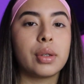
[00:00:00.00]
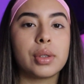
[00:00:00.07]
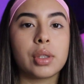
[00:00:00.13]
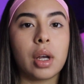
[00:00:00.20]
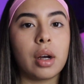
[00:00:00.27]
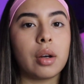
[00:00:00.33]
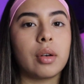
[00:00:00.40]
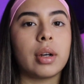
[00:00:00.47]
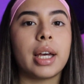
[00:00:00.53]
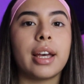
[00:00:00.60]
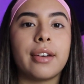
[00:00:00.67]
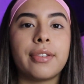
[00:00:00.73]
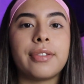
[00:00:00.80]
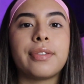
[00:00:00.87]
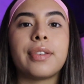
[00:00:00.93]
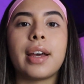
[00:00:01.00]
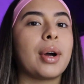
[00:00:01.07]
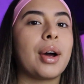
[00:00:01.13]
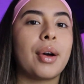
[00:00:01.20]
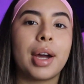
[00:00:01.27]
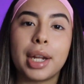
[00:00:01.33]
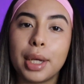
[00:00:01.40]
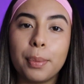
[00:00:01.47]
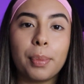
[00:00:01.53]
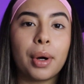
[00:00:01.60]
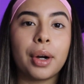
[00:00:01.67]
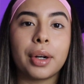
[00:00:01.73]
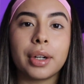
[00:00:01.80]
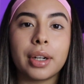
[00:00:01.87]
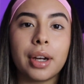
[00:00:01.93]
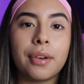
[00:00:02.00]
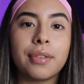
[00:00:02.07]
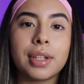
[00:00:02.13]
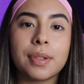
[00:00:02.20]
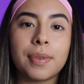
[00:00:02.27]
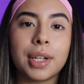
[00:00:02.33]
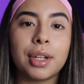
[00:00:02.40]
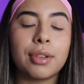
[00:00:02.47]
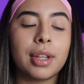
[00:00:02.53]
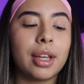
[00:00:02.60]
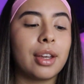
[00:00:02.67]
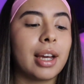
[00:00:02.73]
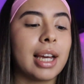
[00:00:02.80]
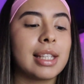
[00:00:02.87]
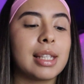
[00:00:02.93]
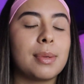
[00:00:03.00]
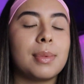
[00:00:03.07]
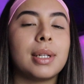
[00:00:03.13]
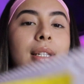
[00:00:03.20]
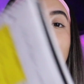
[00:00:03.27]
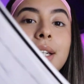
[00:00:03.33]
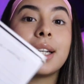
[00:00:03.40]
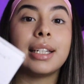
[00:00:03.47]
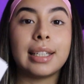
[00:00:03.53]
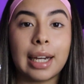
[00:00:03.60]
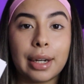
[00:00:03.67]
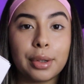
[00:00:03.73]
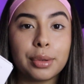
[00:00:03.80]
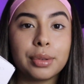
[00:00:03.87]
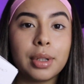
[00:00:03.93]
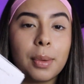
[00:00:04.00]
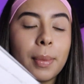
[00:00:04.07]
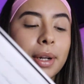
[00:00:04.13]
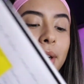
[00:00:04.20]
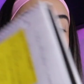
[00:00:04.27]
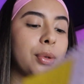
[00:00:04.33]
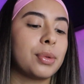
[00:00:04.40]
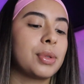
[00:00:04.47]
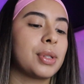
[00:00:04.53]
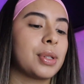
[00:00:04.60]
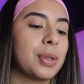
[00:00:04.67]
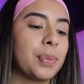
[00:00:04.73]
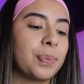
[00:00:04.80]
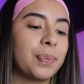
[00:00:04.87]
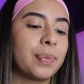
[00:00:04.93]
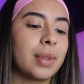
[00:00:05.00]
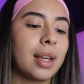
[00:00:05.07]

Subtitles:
So if throughout any part of this video that you guys see me looking down at my notes,